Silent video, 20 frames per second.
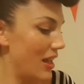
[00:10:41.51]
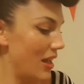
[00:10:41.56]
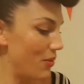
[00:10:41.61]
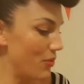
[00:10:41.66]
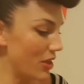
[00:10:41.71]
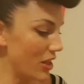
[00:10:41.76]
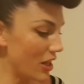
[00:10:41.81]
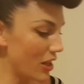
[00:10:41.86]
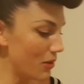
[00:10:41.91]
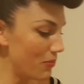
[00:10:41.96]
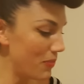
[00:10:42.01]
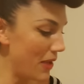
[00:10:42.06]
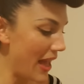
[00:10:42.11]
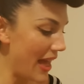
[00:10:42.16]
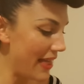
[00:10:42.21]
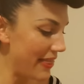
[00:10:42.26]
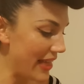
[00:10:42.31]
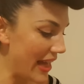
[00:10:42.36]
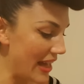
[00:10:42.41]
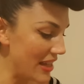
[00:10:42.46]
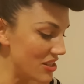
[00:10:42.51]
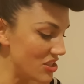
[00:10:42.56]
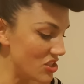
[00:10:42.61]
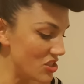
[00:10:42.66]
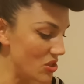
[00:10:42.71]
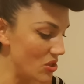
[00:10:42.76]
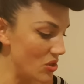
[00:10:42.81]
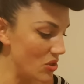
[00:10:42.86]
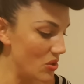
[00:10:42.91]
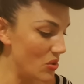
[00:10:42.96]
We're going to compare that
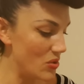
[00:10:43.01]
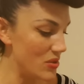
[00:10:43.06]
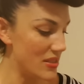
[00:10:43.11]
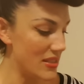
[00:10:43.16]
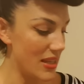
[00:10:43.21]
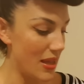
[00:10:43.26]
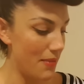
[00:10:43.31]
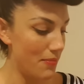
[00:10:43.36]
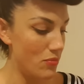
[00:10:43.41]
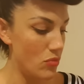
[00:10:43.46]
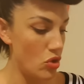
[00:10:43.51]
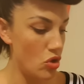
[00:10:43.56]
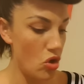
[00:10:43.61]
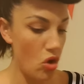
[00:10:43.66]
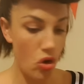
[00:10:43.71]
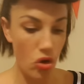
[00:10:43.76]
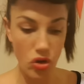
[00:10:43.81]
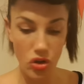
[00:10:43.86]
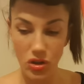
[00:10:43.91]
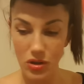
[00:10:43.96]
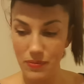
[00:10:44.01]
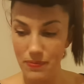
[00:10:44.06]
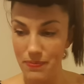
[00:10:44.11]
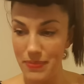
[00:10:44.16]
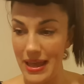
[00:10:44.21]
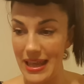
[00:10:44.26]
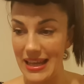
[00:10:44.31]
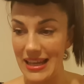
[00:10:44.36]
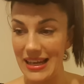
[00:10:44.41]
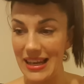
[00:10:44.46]
to some
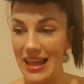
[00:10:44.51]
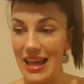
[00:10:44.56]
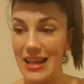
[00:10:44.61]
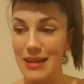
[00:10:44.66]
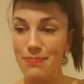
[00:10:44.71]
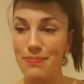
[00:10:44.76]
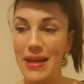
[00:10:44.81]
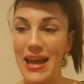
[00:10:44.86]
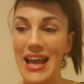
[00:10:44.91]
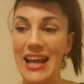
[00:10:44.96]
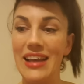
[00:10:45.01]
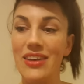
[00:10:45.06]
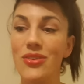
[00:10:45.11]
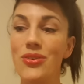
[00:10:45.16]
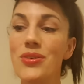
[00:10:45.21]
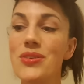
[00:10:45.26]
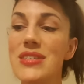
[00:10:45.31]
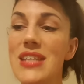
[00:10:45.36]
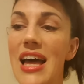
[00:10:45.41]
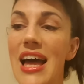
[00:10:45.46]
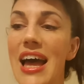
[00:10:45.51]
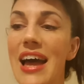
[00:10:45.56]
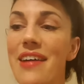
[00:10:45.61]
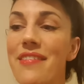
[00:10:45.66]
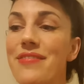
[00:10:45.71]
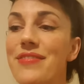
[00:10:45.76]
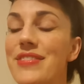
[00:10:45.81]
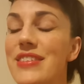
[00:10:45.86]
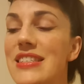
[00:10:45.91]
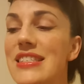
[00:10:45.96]
non-Bakelite bangles. I
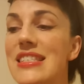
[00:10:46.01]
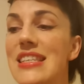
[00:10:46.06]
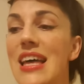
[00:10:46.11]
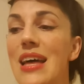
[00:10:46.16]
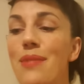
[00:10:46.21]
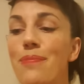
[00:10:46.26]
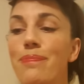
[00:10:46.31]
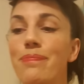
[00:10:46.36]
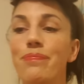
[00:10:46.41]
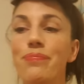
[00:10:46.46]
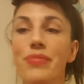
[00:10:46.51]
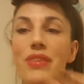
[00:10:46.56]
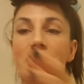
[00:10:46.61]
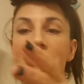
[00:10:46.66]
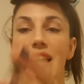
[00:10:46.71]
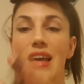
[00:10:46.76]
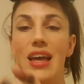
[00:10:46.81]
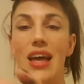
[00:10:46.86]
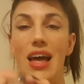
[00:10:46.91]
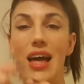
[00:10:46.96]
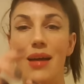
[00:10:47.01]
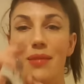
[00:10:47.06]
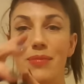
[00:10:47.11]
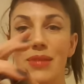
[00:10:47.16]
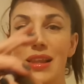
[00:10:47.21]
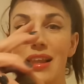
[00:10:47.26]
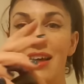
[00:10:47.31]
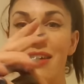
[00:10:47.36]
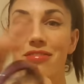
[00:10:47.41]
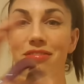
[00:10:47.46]
have some um,
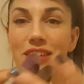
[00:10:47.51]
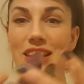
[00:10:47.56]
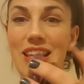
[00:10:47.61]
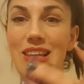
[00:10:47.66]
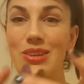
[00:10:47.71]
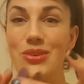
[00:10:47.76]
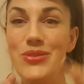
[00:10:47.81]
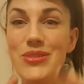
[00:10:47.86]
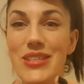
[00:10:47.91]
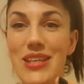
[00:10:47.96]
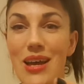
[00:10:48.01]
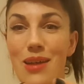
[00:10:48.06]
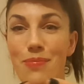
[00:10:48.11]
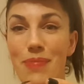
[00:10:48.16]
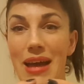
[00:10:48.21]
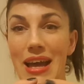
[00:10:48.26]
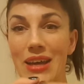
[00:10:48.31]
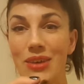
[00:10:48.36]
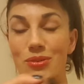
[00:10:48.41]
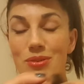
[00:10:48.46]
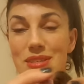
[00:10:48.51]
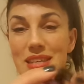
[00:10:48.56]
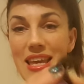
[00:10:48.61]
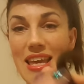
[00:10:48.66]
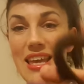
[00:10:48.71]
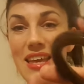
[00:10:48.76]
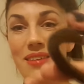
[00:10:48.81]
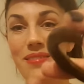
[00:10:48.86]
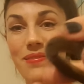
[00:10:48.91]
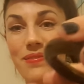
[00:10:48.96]
lovely lucite bangles
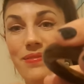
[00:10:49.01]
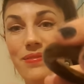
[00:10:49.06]
here.